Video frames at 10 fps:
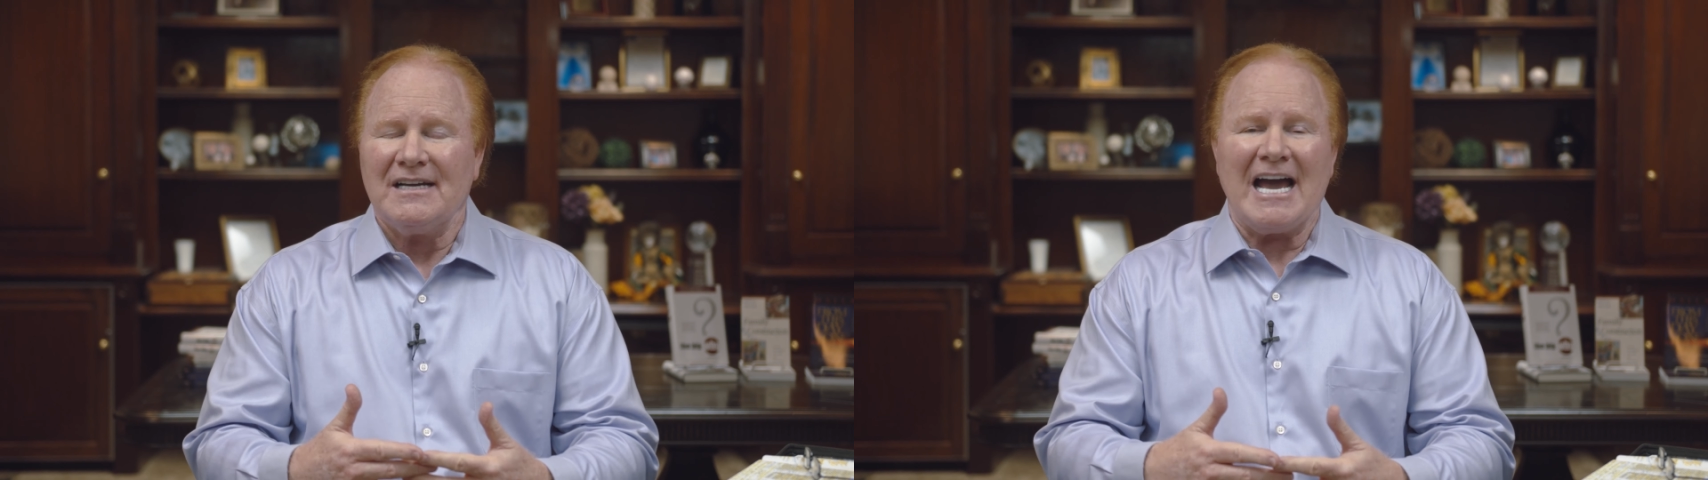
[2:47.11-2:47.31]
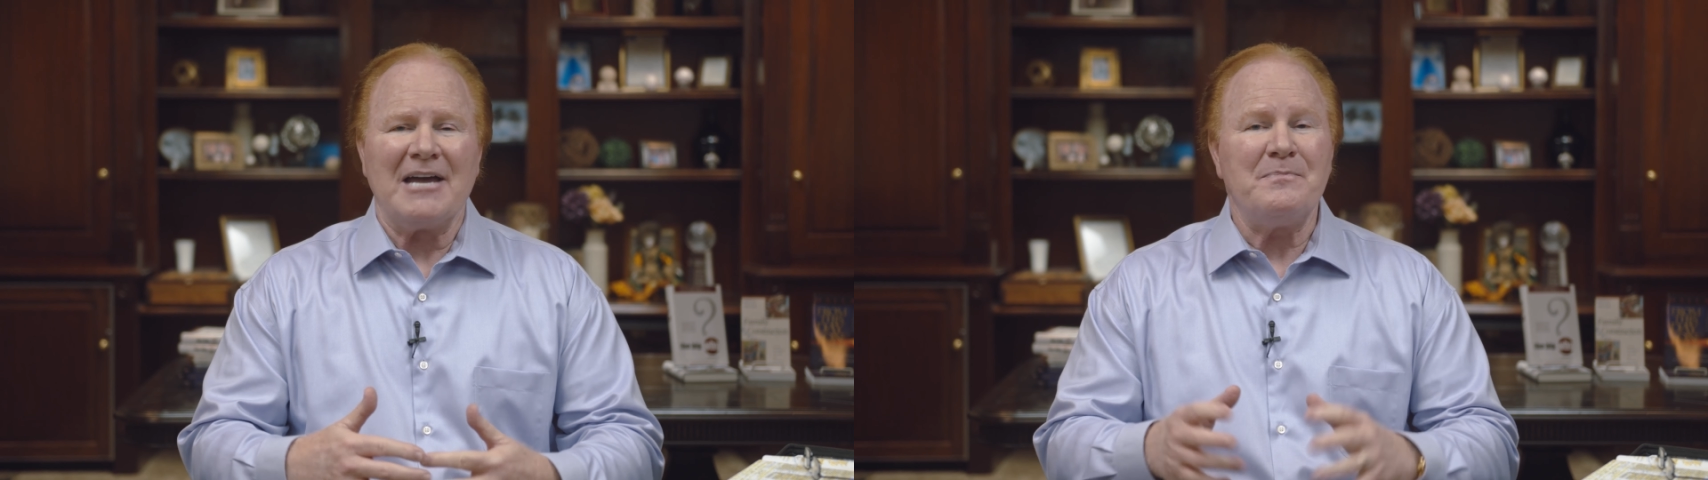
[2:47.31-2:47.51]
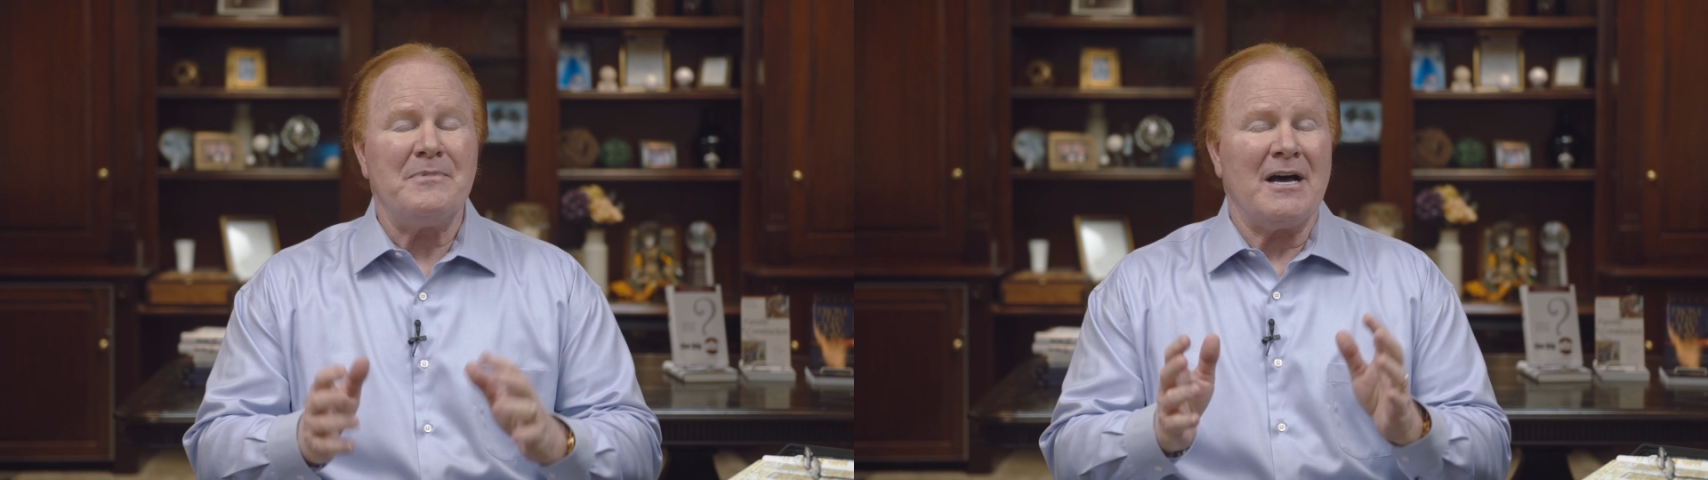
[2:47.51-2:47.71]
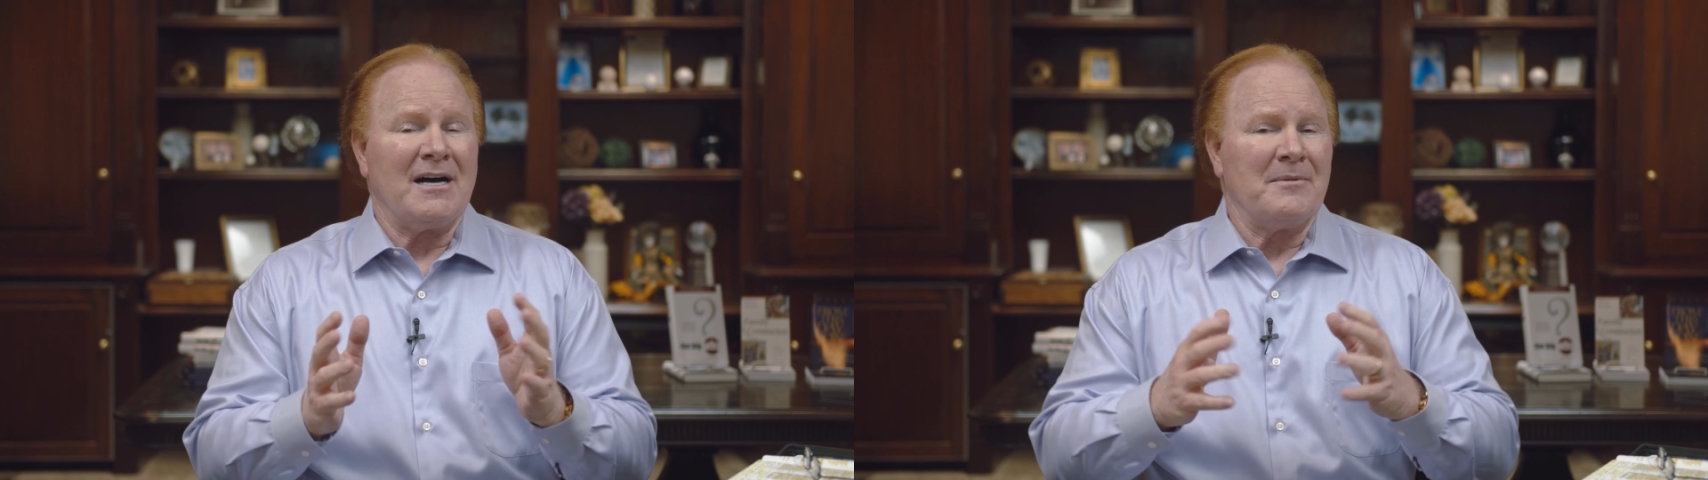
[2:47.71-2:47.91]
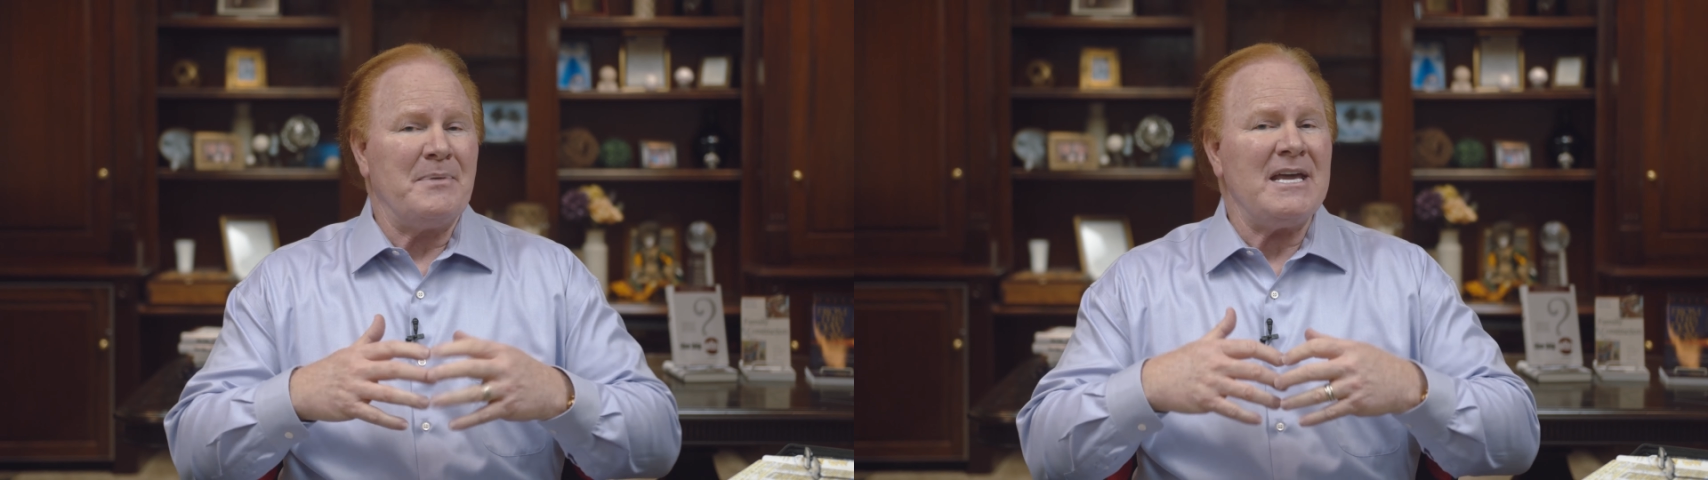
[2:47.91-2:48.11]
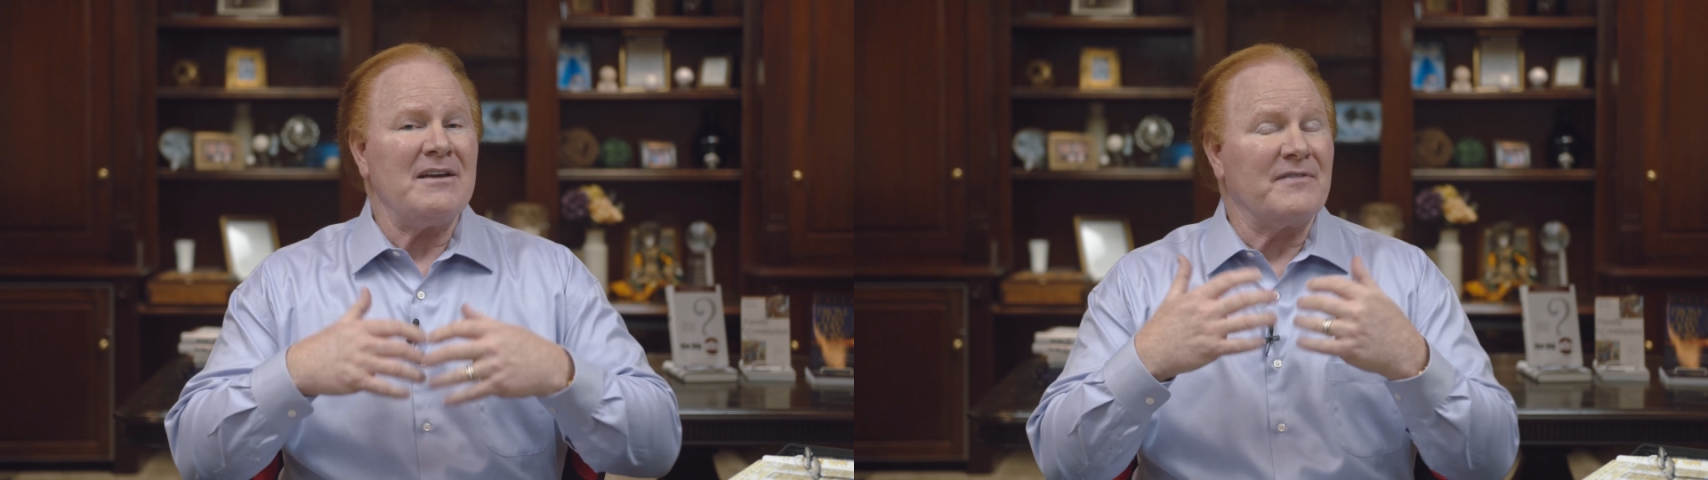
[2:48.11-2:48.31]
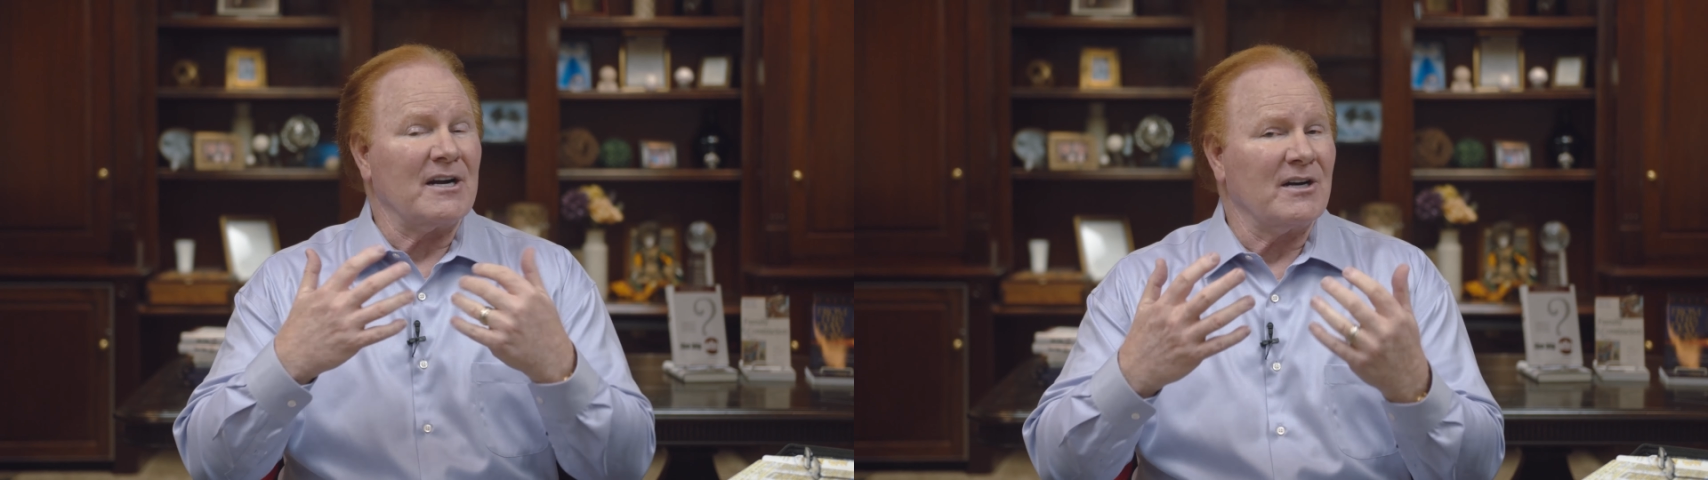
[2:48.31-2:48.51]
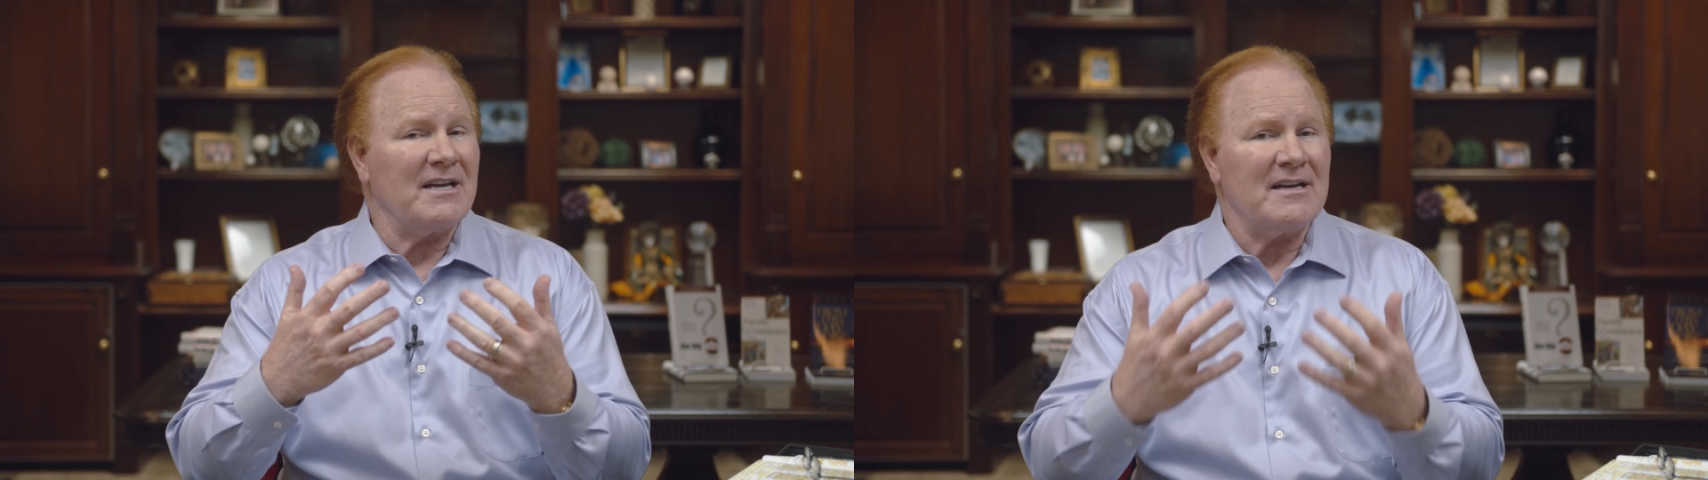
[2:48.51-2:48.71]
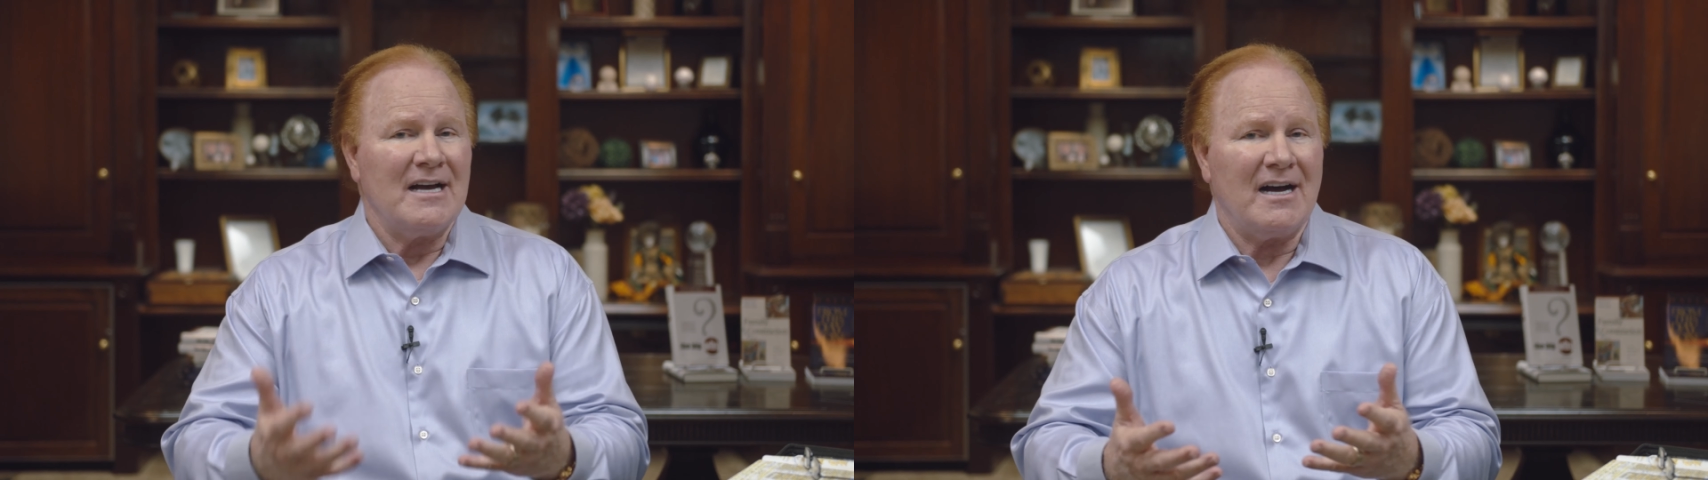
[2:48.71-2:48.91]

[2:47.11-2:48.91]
and uh, being very